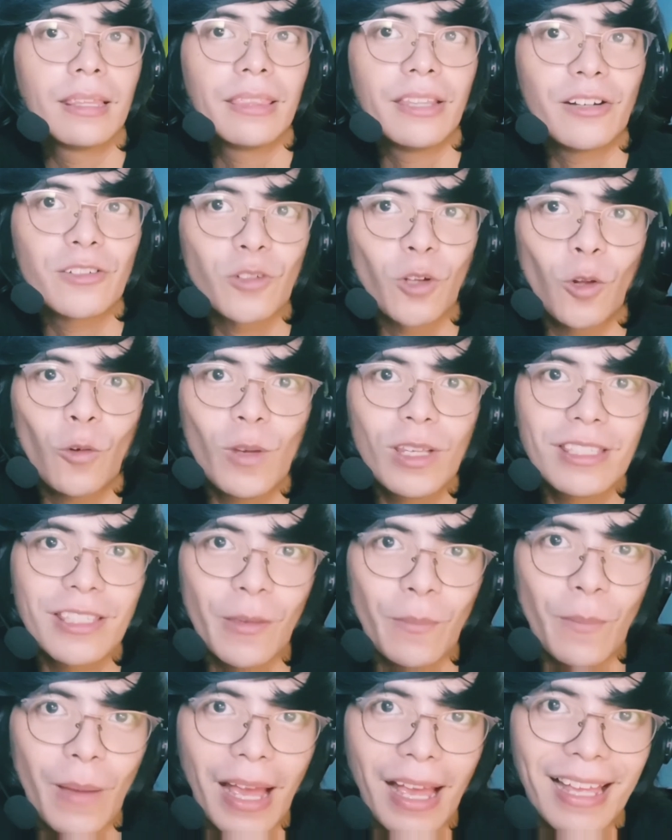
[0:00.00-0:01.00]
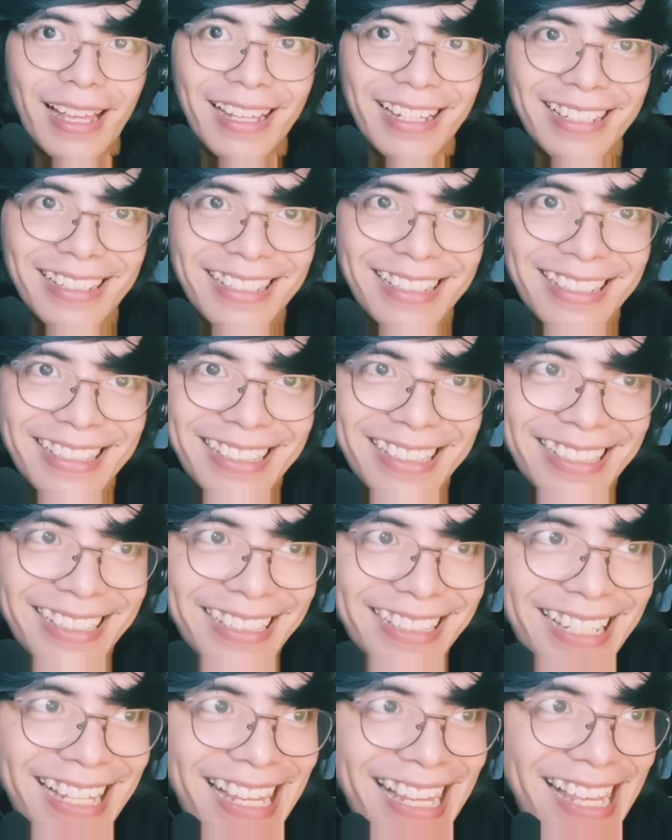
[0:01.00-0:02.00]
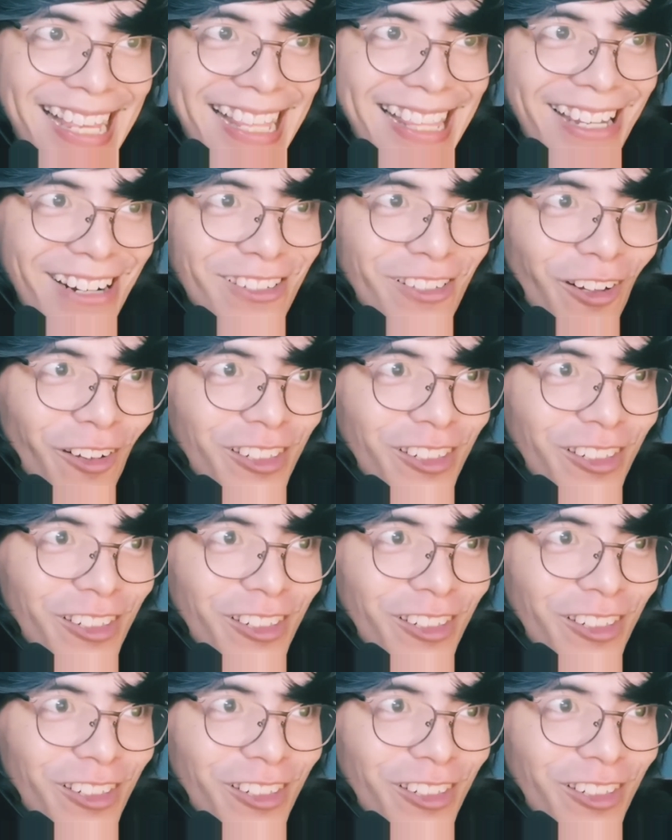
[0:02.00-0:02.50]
there's always demand. There's